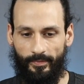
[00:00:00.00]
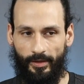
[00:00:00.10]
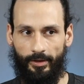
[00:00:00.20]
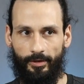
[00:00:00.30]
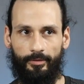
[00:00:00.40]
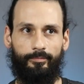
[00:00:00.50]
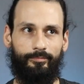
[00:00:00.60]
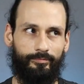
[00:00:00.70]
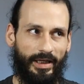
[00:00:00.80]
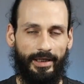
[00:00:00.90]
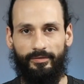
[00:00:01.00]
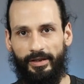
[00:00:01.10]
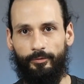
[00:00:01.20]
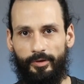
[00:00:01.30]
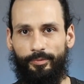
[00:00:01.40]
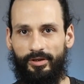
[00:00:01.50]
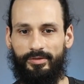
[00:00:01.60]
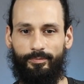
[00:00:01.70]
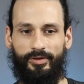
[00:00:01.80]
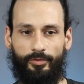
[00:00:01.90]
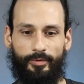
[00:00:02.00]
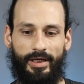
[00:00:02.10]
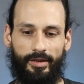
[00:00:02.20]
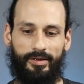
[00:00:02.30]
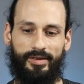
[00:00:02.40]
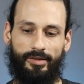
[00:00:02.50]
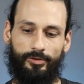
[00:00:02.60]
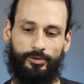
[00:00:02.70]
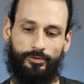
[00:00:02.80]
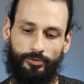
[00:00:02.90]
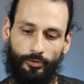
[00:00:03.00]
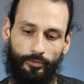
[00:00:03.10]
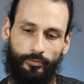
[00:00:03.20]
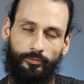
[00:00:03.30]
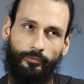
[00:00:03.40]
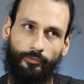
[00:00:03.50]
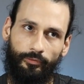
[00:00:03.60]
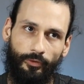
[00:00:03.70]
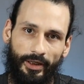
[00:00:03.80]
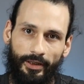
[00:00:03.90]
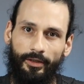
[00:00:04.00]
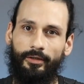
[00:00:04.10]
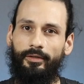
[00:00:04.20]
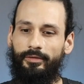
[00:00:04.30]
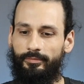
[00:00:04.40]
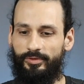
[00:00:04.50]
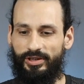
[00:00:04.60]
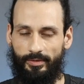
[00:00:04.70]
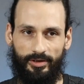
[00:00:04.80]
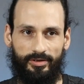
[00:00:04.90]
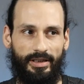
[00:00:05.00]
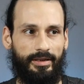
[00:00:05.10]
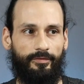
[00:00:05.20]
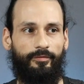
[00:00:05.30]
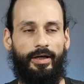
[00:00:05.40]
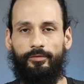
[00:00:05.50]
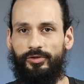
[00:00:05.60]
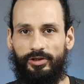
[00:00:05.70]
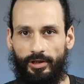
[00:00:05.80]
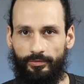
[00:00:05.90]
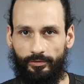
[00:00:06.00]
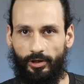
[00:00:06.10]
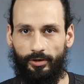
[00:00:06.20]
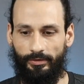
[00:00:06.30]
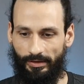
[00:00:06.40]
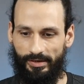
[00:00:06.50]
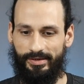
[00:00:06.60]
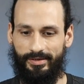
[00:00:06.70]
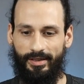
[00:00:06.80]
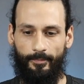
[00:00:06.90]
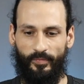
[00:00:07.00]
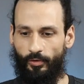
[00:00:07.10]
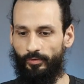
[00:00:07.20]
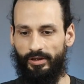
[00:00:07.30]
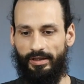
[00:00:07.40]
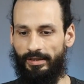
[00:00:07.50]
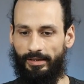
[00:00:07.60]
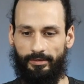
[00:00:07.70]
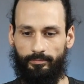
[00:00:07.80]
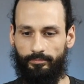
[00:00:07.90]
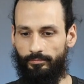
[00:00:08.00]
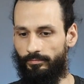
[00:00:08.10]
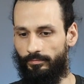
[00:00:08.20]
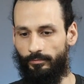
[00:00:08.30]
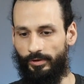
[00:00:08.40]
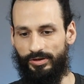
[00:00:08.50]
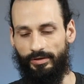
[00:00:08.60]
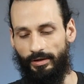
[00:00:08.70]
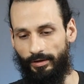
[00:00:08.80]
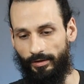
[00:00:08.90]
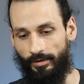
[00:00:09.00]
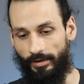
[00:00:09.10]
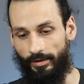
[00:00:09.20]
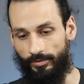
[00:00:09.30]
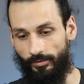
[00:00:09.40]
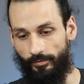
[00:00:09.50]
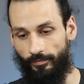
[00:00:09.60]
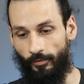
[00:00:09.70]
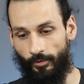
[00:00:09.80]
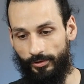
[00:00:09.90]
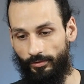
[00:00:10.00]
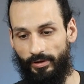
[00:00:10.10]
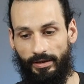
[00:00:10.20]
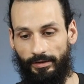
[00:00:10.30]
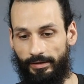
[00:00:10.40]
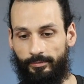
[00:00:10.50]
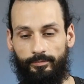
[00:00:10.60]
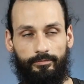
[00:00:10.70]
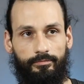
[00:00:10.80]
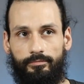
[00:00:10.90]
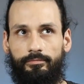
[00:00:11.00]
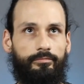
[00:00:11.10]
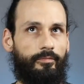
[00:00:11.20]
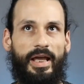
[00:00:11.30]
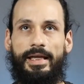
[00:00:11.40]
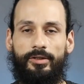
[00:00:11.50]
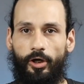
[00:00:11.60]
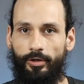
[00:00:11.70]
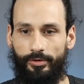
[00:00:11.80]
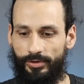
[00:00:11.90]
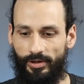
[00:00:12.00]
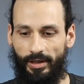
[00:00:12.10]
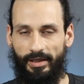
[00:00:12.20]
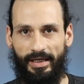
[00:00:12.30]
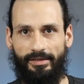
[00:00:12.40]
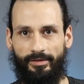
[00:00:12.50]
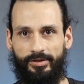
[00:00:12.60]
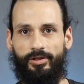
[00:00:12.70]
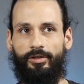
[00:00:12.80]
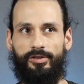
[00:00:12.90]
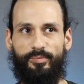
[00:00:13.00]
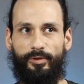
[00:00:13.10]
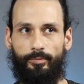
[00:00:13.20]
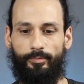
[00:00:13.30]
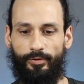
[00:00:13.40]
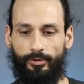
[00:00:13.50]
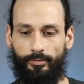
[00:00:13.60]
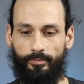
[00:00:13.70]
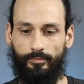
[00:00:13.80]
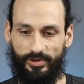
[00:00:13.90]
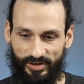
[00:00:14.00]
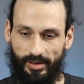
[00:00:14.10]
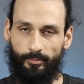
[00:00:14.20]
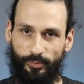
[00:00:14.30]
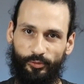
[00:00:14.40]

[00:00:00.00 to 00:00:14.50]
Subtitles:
They're kind of like a reprint, but the reality is that they're so rare, because it's like a 500 or 600 card list. You're only going to get like, what is it? Again, there's only 4, so you're only getting like 8 cards 8 list cards per set